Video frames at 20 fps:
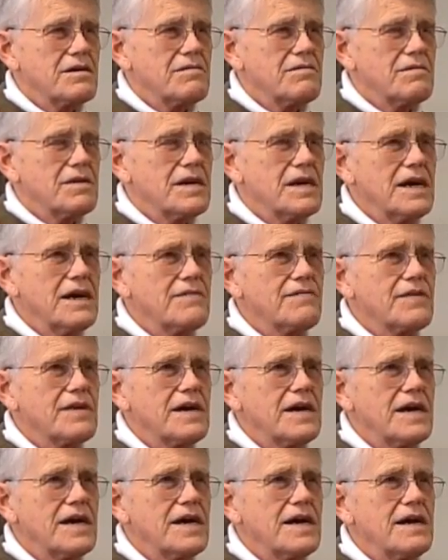we have to
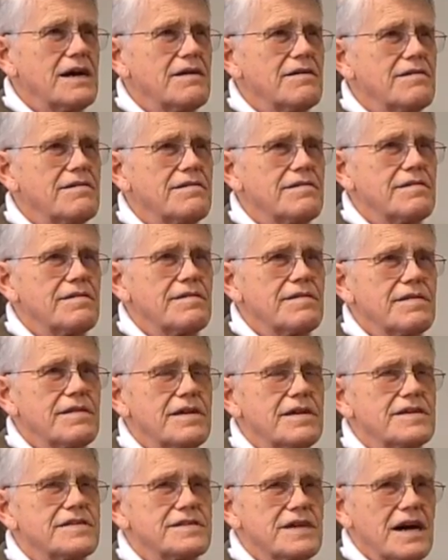have the
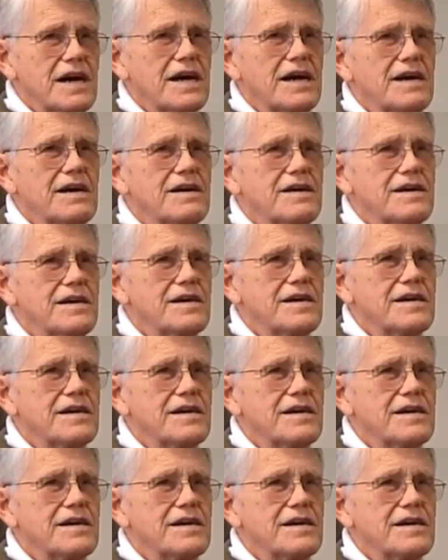desire